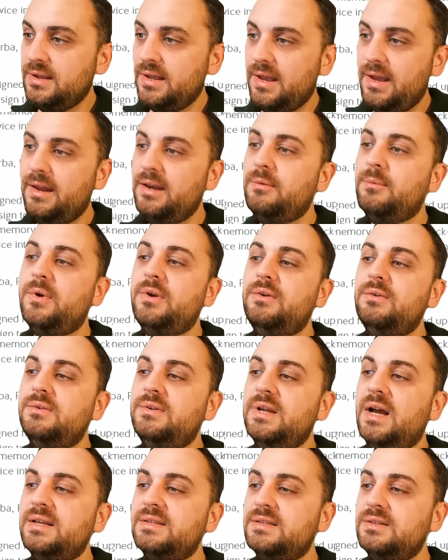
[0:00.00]
Anyone who
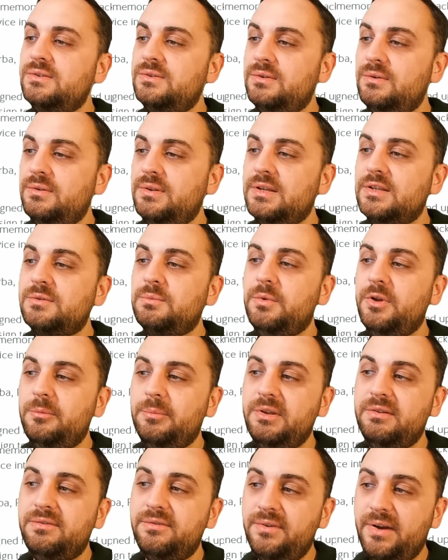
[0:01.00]
doesn't do this will
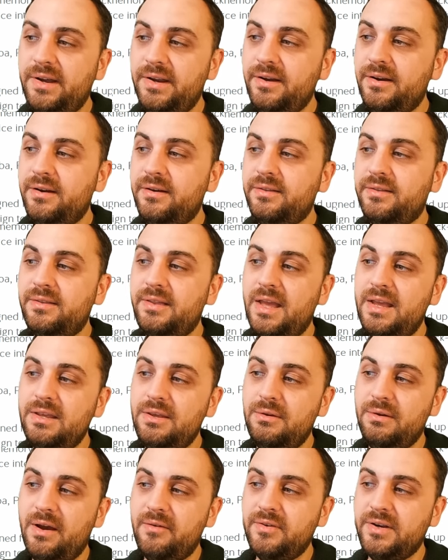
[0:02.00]
be fired. Thank
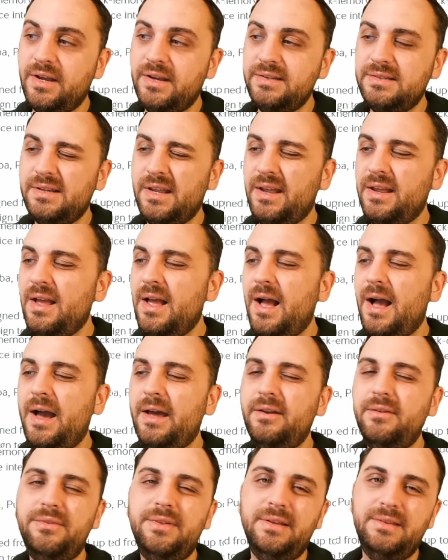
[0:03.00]
you. Have a nice day. I
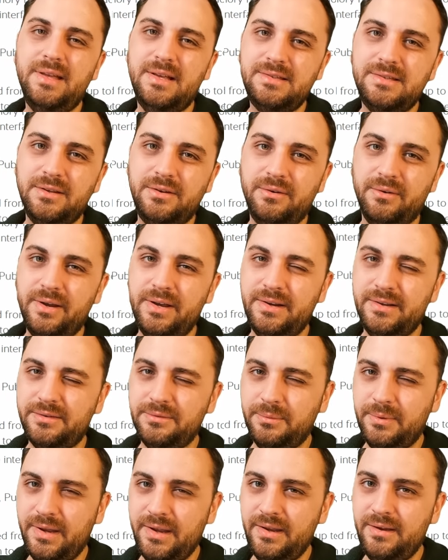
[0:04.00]
don't think that's the greatest
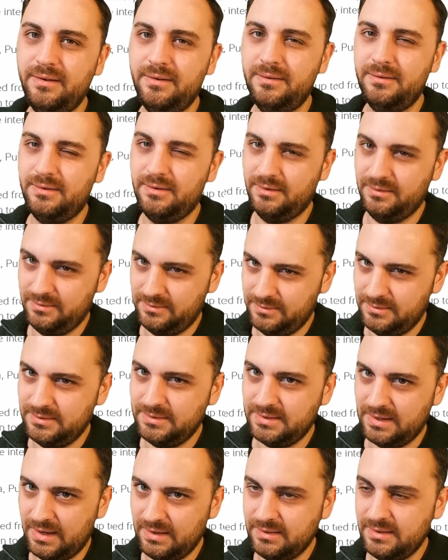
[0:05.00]
way to
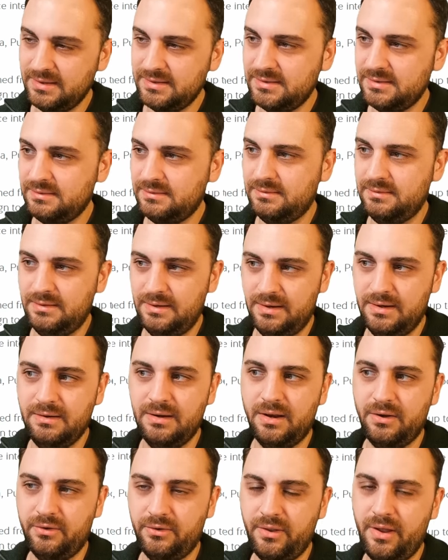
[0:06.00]
say this and
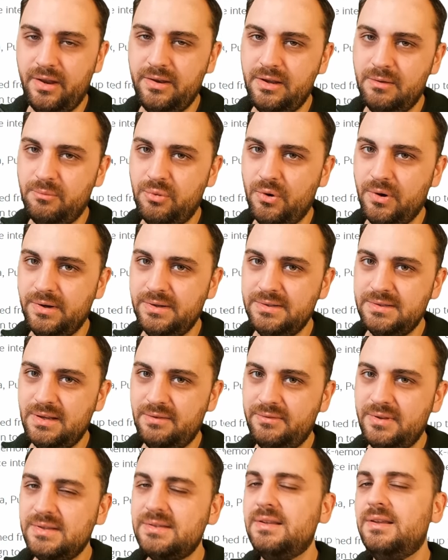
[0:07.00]
underline the importance
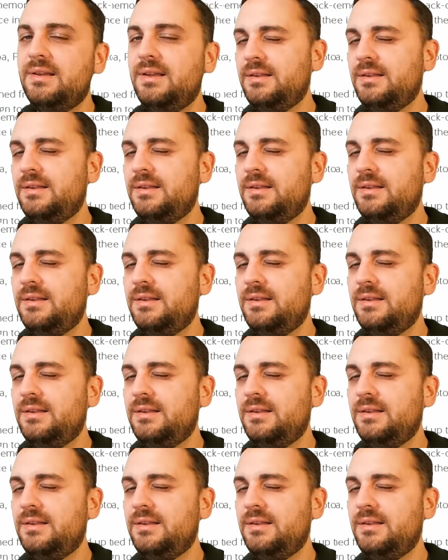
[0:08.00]
of this.